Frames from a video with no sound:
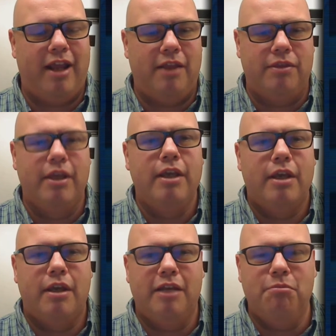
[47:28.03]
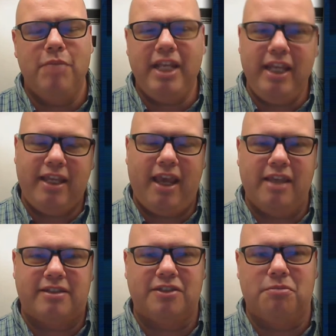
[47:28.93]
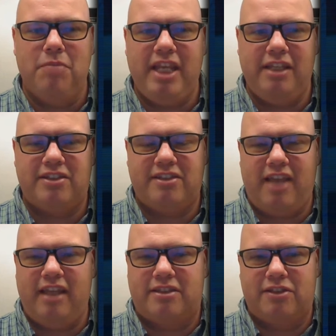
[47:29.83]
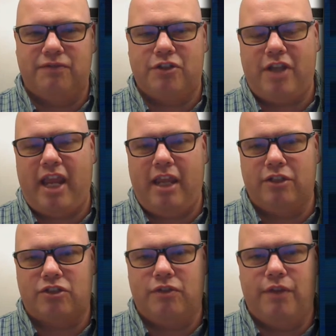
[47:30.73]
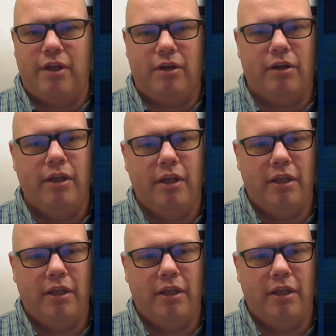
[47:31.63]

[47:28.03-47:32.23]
And in many cases, many states have changed their